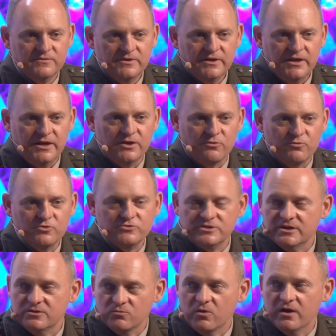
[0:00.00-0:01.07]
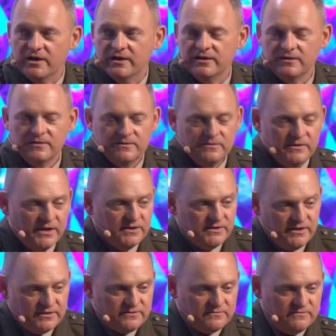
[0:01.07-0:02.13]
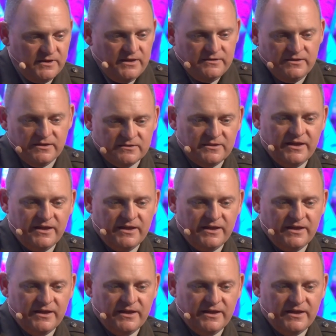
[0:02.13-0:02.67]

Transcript: in a routine way and get